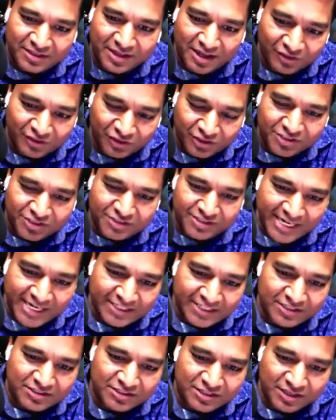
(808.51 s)
other
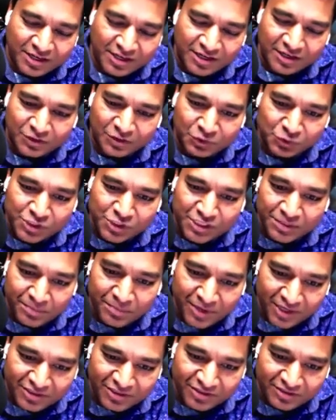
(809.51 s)
states to see
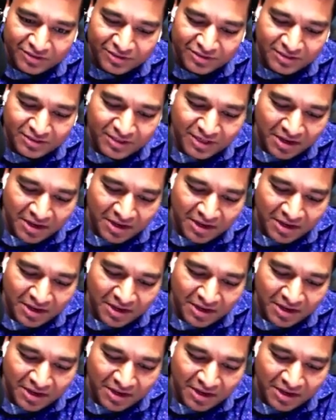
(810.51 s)
patients.